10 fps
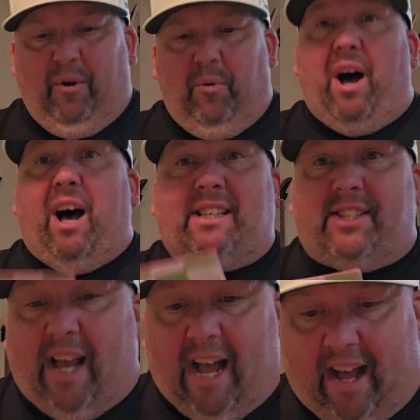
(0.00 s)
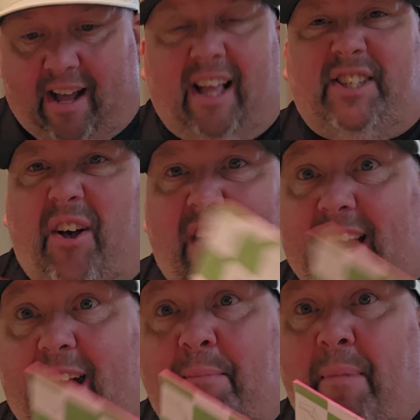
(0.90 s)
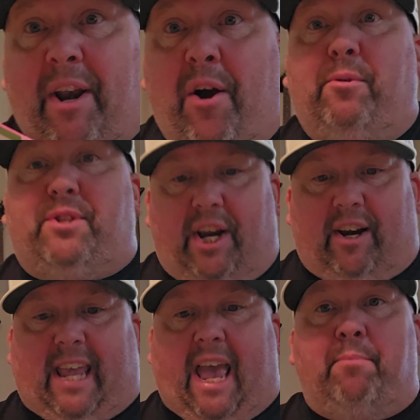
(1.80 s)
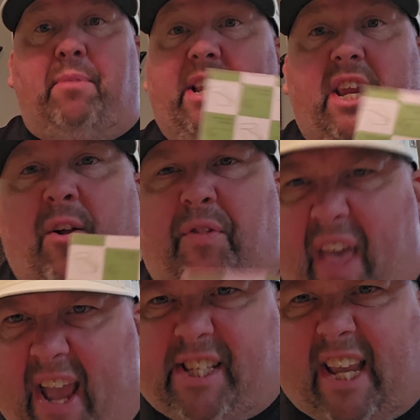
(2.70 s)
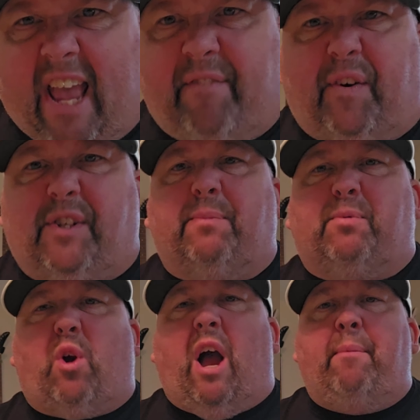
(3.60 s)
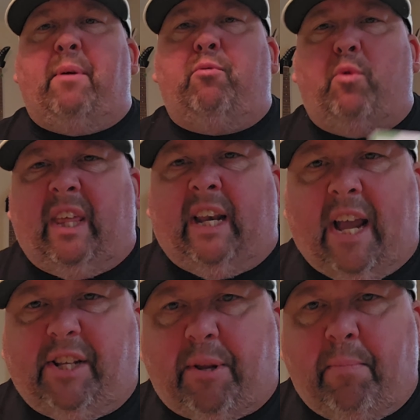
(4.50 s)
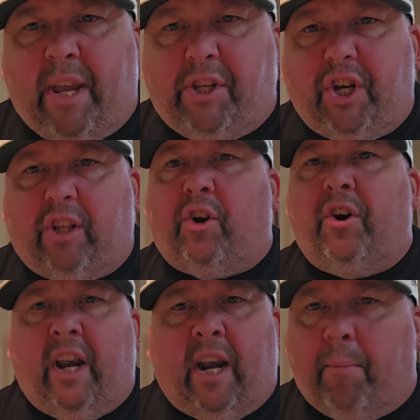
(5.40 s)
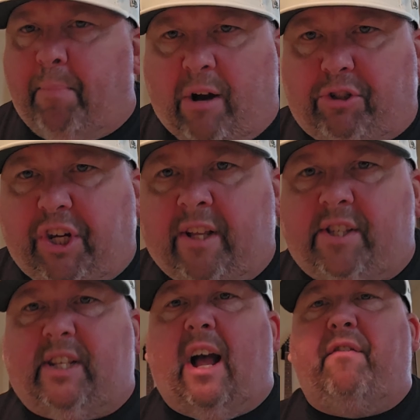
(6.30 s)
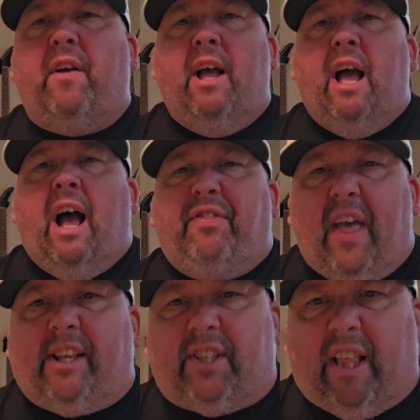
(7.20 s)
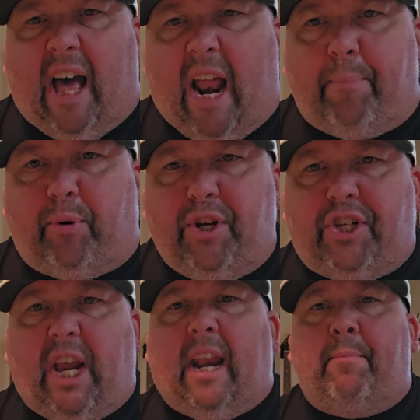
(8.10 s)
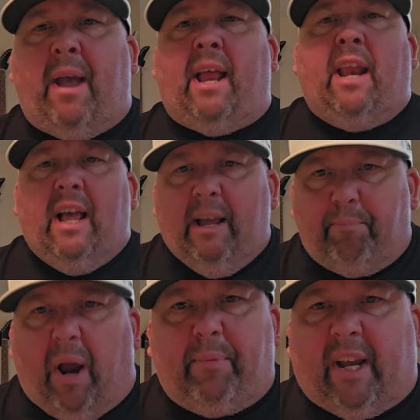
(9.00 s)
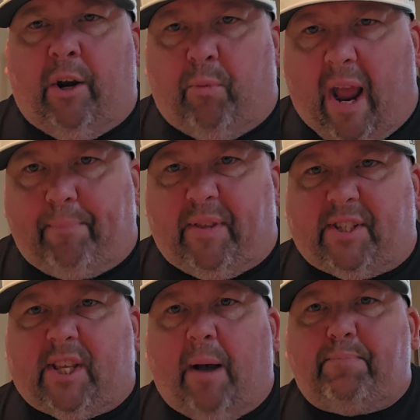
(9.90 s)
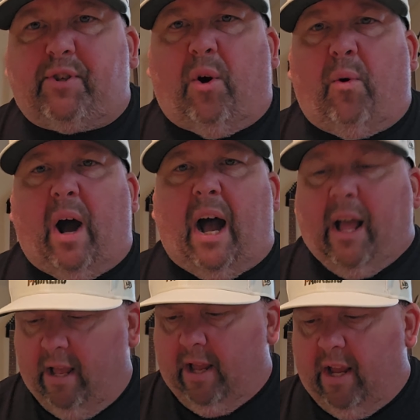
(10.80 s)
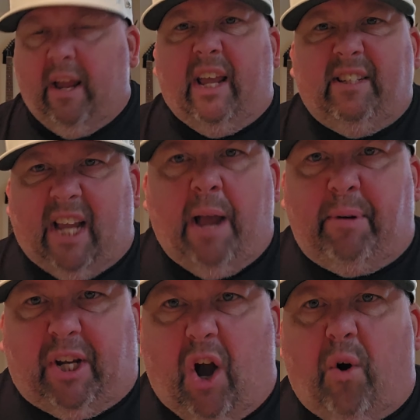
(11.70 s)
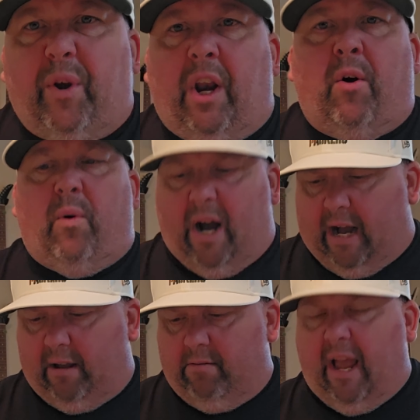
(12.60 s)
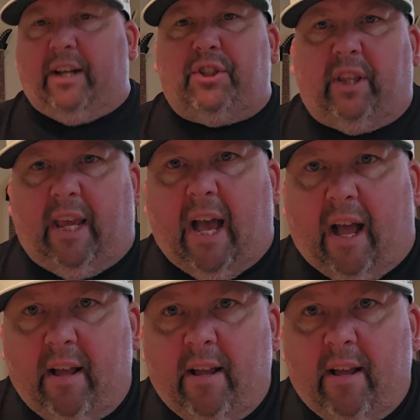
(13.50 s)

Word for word: Well, it's, uh, it's all I got on my notes here, Ken, but, you know, thanks again for subscribing. Really nice to meet you, learning about you and stuff. Thanks a lot. I appreciate it, man. Probably going to wrap this up, so, uh, time to go, you know, uh, actually, uh,